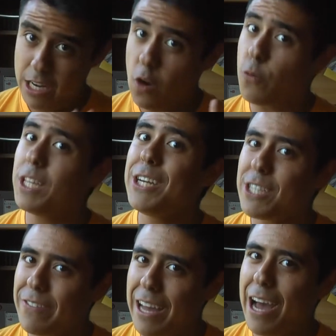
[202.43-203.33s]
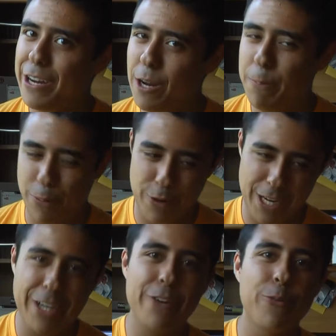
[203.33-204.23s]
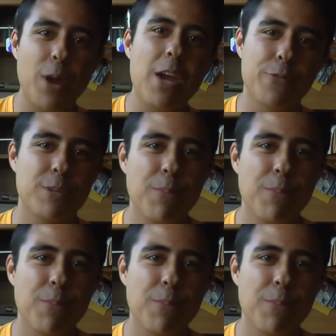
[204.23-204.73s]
And over the years I've gotten a pretty good array of